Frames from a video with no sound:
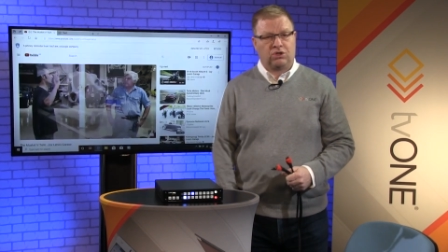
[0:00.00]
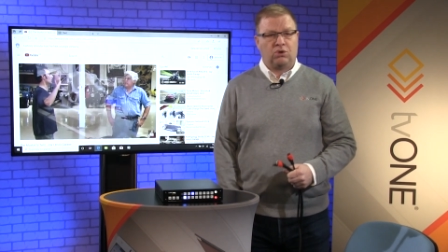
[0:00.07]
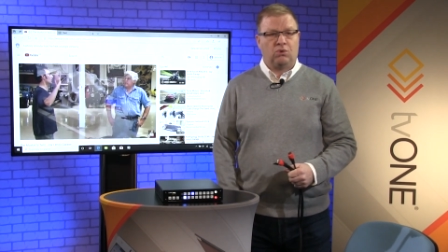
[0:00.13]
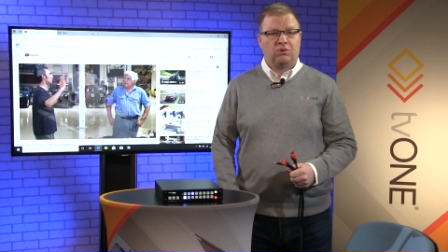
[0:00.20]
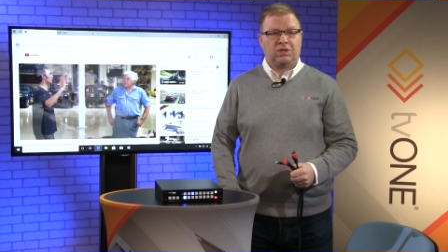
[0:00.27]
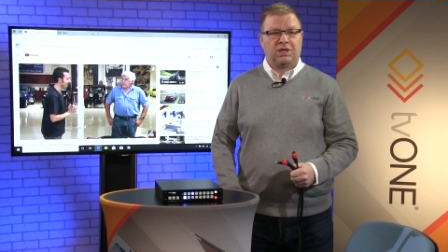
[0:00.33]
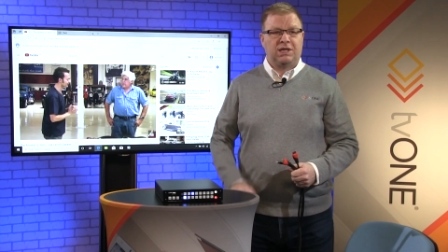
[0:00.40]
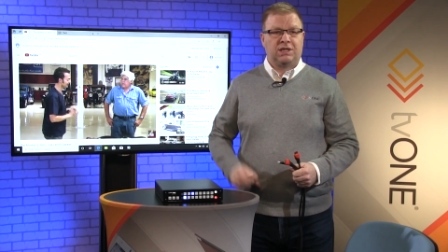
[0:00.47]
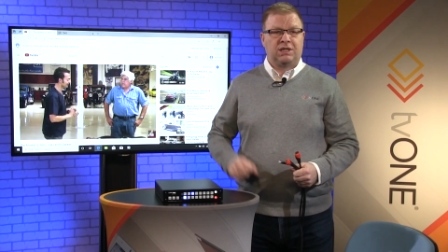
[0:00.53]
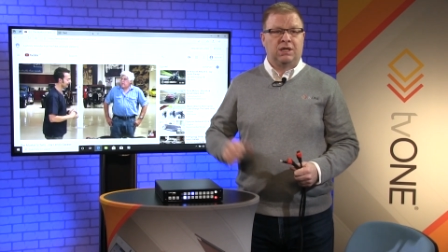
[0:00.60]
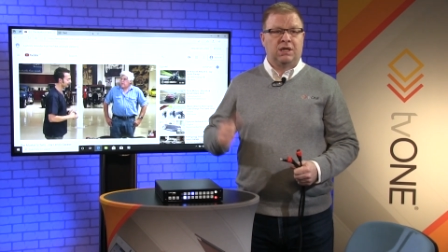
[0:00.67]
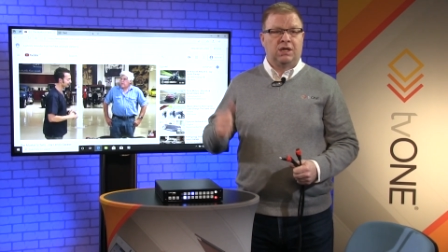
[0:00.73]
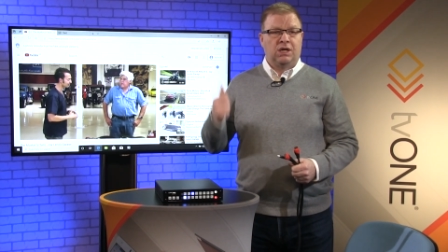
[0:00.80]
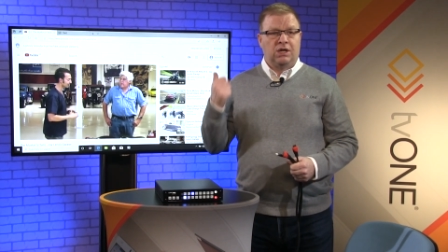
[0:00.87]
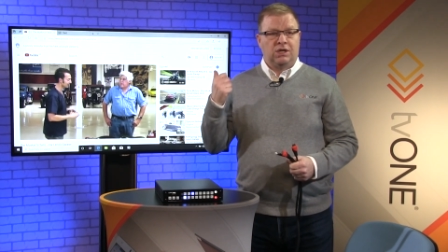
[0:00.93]
sources
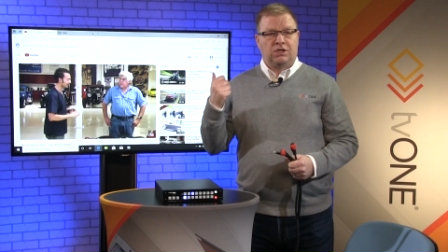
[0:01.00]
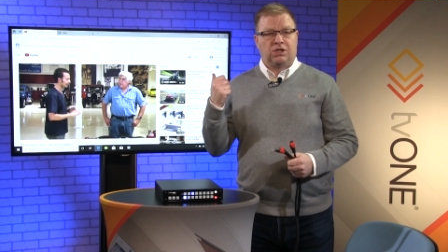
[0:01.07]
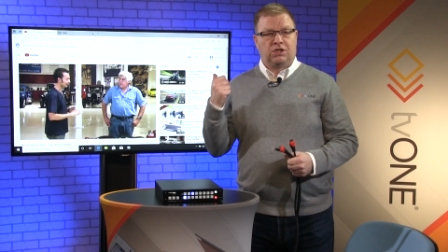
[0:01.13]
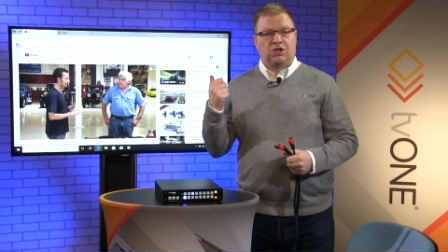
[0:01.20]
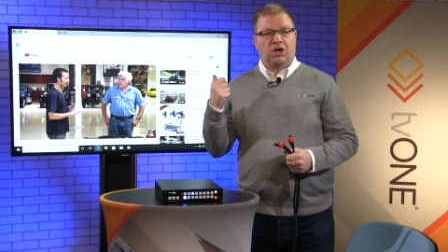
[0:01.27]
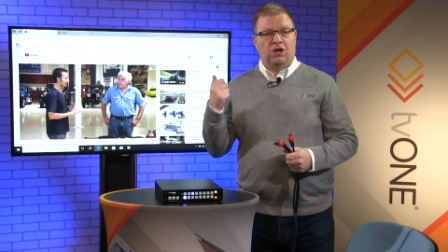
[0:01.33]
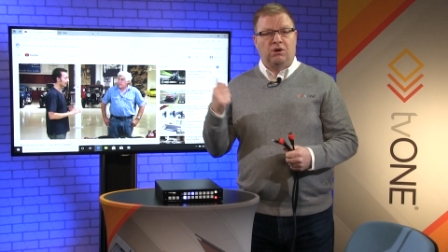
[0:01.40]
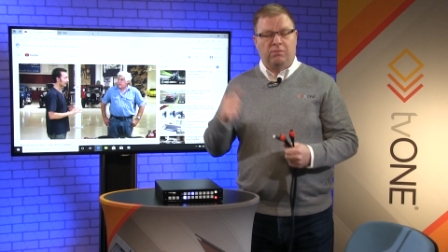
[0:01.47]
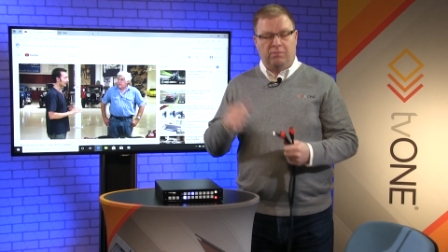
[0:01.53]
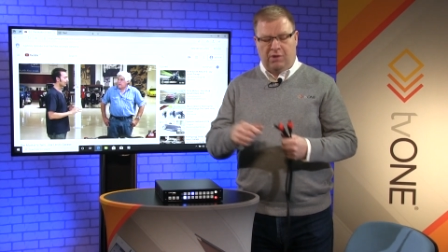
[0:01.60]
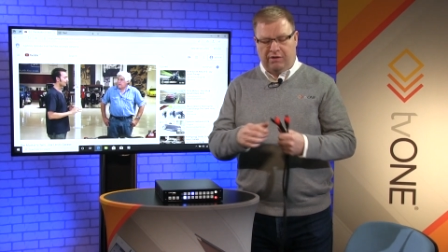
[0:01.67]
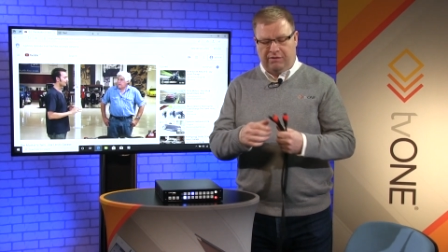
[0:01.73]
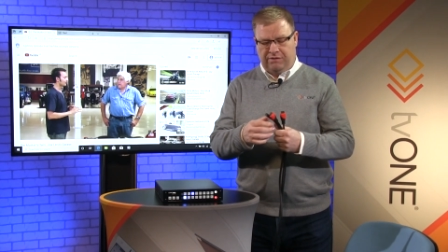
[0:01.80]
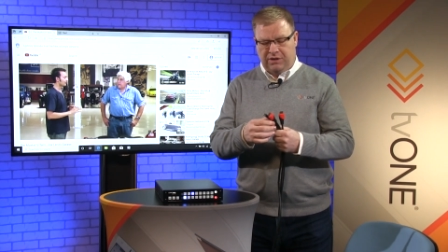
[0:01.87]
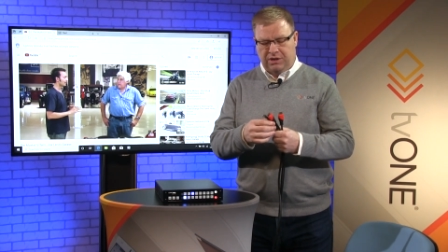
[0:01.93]
to show
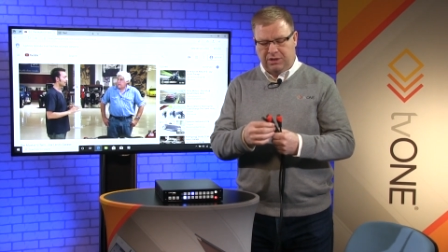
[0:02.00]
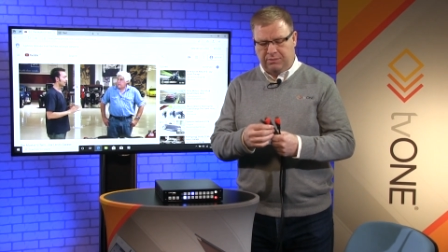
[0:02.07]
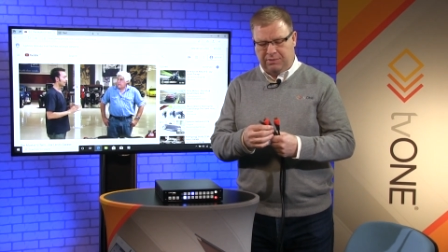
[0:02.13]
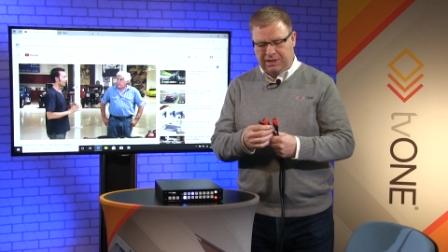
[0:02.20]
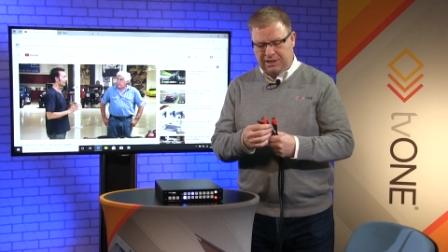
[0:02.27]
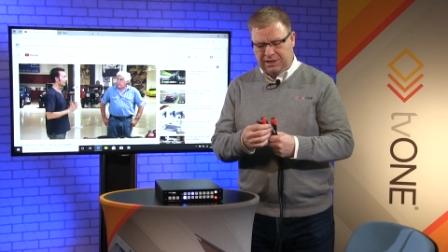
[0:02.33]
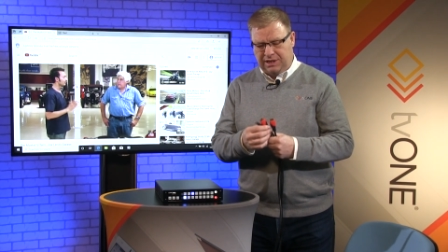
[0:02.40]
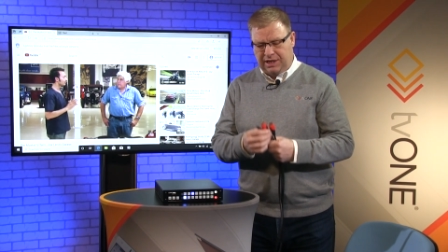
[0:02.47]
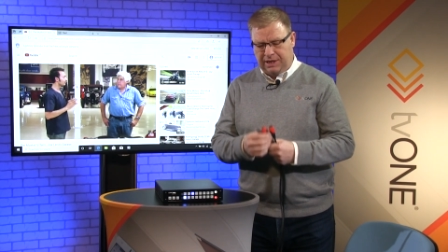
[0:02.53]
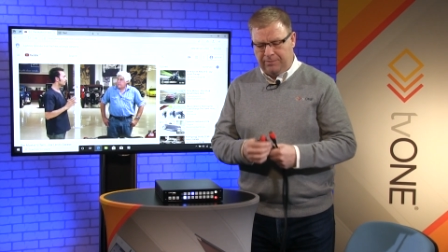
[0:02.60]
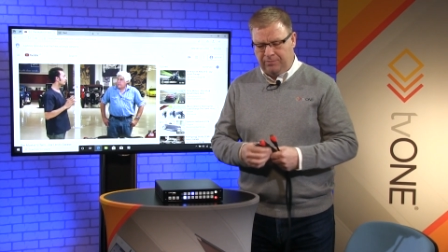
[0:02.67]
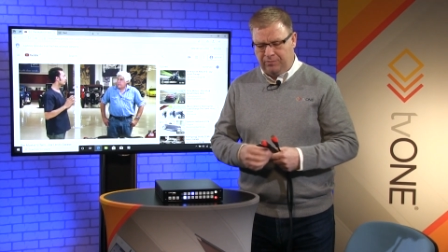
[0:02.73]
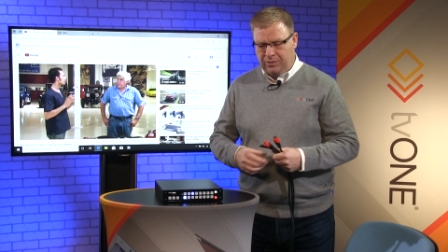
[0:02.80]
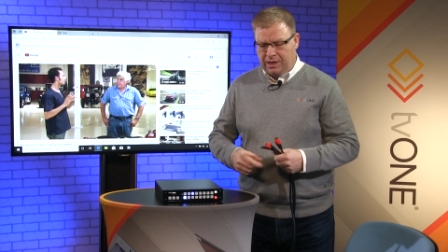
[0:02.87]
my first PC.